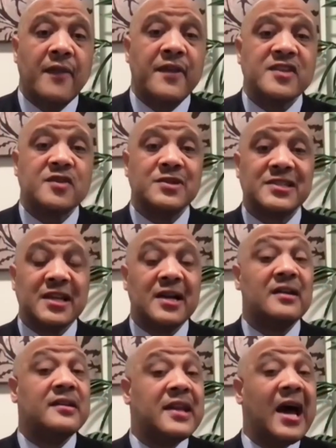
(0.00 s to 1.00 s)
This was
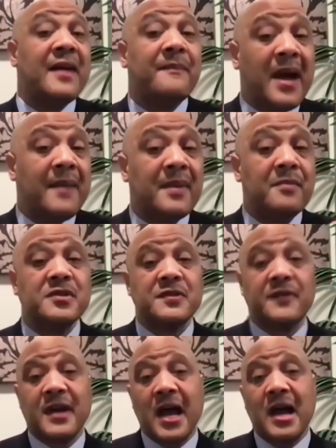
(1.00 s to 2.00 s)
done not by members
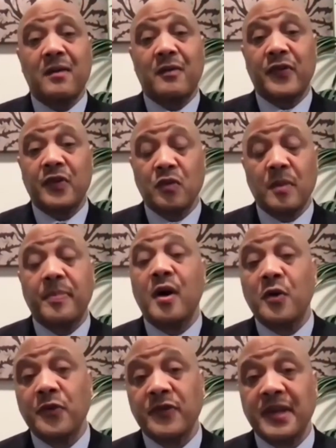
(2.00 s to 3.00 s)
of Congress who
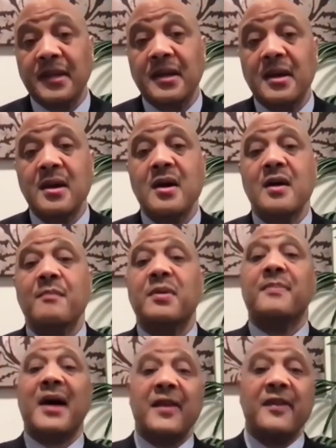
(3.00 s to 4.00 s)
opposed it,
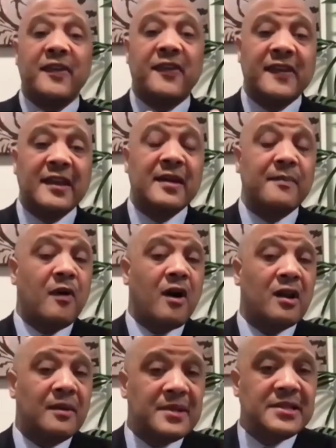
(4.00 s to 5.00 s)
but by the Senate
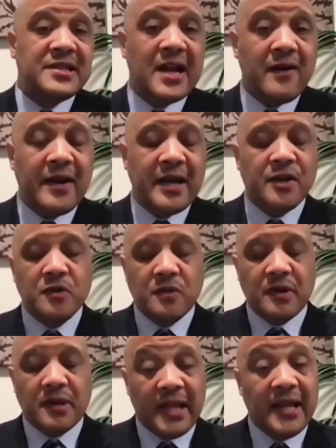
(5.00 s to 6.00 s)
parliamentarian who
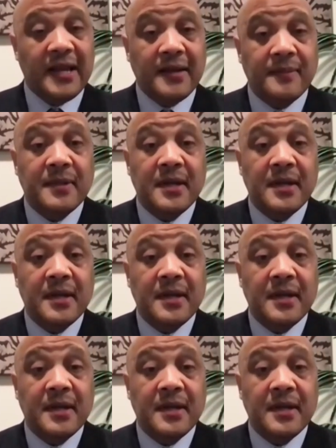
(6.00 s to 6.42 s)
claimed